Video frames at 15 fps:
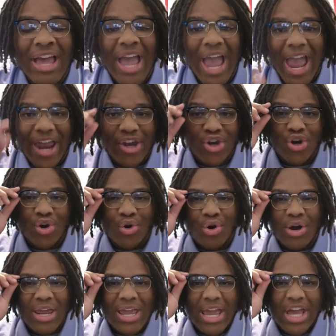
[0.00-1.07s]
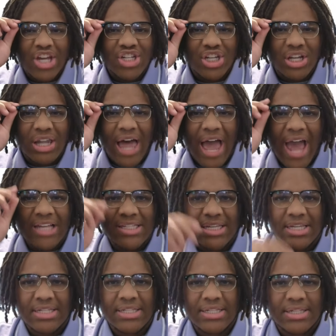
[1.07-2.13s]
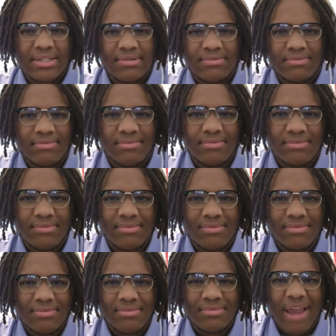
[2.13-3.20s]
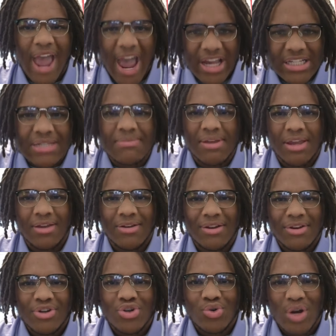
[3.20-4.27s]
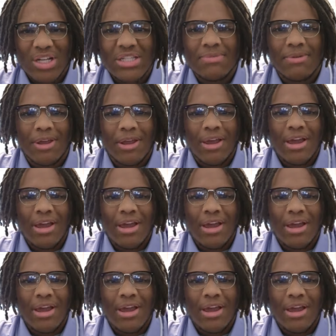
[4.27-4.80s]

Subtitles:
and nerdy-ish glasses. Ask me. Trust me.